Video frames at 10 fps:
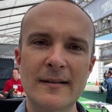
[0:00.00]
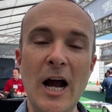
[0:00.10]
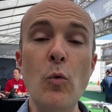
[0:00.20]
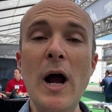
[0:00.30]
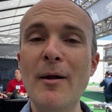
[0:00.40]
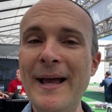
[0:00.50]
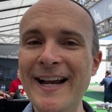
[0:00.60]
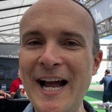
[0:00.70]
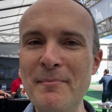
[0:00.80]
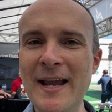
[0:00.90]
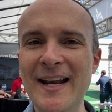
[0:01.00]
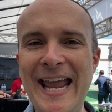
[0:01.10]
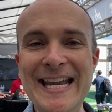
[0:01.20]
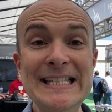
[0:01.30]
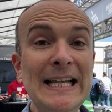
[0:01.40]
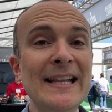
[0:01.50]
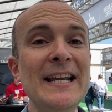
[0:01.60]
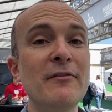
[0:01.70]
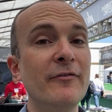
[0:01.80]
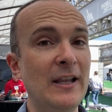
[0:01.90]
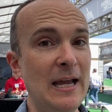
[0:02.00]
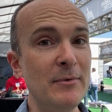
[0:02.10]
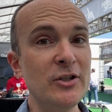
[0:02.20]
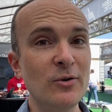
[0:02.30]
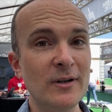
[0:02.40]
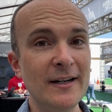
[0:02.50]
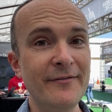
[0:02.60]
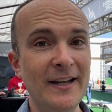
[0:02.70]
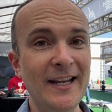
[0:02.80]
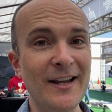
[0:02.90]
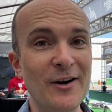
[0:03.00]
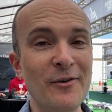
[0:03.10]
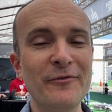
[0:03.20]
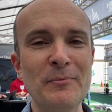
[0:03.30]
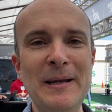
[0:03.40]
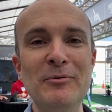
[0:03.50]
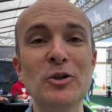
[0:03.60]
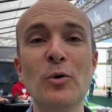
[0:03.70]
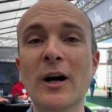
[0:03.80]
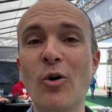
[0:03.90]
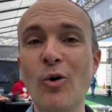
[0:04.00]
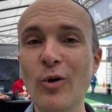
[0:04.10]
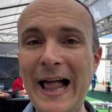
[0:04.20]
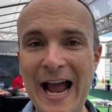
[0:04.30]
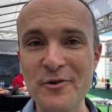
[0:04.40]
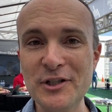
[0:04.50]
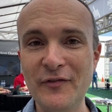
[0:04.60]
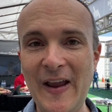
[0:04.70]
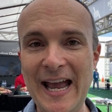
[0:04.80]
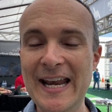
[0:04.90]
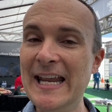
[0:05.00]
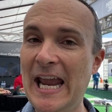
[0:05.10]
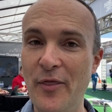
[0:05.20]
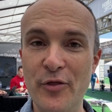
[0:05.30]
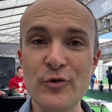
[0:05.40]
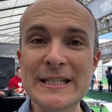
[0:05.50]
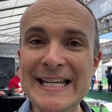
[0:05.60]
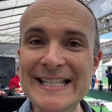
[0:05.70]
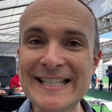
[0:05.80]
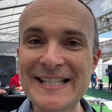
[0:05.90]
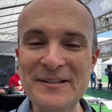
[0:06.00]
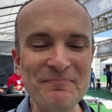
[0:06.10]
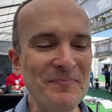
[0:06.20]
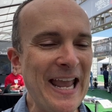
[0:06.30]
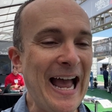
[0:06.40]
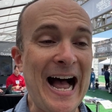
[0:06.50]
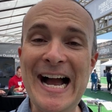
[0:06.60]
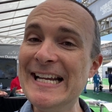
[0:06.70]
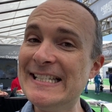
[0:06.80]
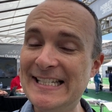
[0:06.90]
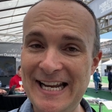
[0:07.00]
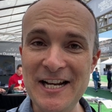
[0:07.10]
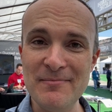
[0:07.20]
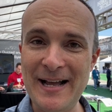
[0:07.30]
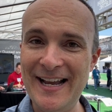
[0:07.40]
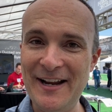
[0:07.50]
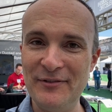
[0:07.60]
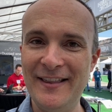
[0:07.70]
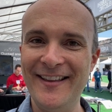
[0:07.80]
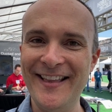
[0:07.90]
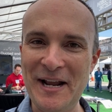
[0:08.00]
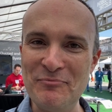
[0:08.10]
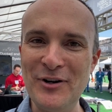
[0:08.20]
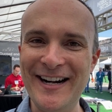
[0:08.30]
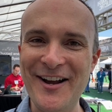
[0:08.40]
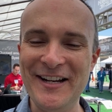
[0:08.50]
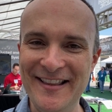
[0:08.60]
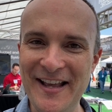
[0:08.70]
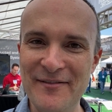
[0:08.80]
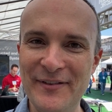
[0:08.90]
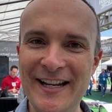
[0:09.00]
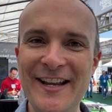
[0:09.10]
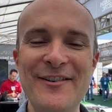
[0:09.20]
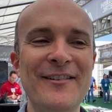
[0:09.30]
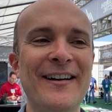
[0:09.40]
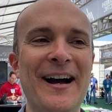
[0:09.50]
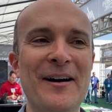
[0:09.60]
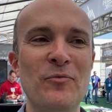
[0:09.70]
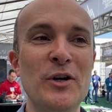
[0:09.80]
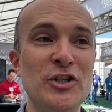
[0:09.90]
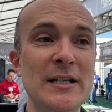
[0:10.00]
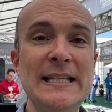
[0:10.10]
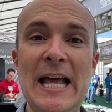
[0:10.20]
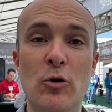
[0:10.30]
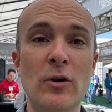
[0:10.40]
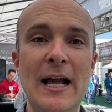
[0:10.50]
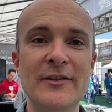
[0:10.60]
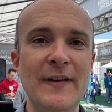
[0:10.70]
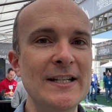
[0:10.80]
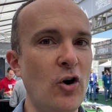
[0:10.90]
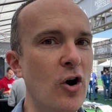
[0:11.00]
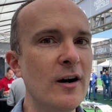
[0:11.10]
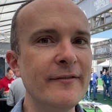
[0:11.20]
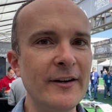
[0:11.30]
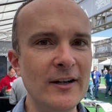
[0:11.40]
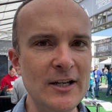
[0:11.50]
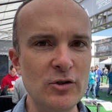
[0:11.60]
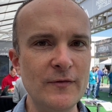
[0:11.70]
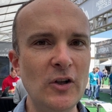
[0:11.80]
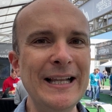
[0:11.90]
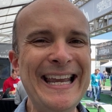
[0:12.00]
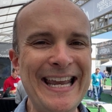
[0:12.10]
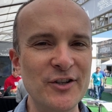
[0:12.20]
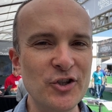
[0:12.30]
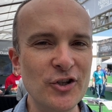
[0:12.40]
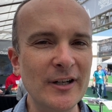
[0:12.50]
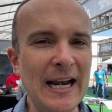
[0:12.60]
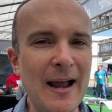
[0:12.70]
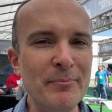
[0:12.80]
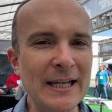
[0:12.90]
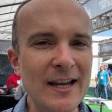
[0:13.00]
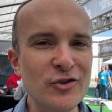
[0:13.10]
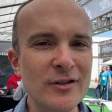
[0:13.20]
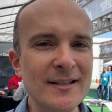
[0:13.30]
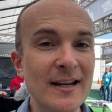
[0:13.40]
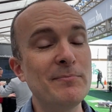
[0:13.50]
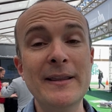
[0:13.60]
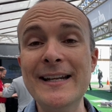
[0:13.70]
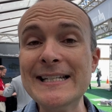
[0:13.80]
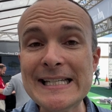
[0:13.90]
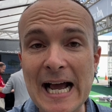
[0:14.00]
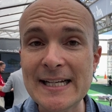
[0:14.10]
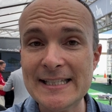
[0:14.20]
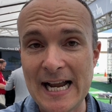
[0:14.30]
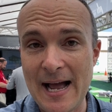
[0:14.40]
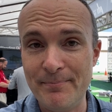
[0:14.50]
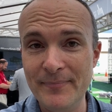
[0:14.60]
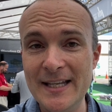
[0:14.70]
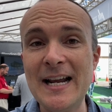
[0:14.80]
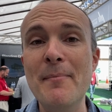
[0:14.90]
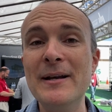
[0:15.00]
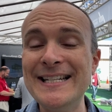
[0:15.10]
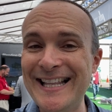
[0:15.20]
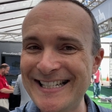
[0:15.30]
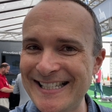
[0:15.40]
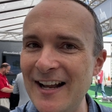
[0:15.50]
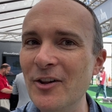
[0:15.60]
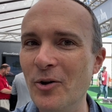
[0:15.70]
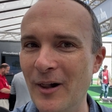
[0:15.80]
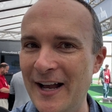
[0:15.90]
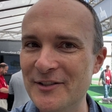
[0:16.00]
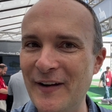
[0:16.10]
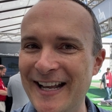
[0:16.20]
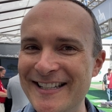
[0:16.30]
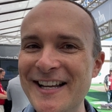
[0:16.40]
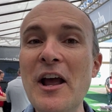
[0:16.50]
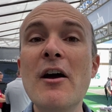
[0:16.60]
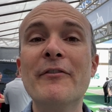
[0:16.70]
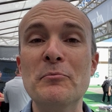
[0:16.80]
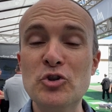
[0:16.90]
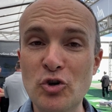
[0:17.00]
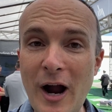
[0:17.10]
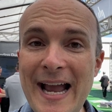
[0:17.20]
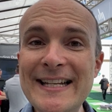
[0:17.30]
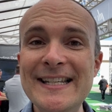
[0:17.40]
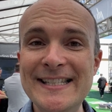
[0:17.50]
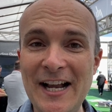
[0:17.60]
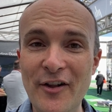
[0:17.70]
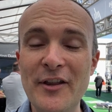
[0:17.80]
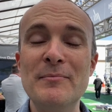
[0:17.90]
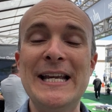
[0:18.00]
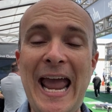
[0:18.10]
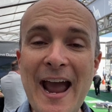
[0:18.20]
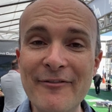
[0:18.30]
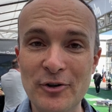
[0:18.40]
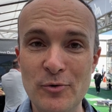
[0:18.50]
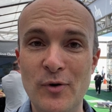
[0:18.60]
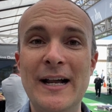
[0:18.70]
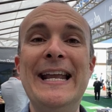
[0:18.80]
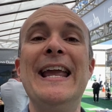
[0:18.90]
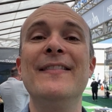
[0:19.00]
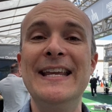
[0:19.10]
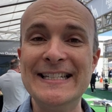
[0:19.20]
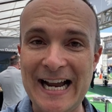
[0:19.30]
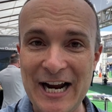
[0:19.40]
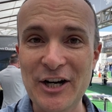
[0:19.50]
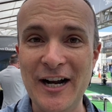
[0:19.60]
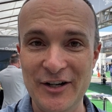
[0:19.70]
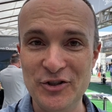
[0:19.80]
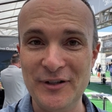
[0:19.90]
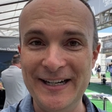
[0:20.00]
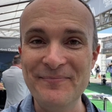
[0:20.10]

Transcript: A while back, I made a slightly inflammatory video for people who are whole house fan enthusiasts I stand by everything that I pointed out in that video, uh, which is that whole house fans are very useful in certain applications, but that does not stop the companies that sell whole house fans from trying to sell them to everyone in the entire country.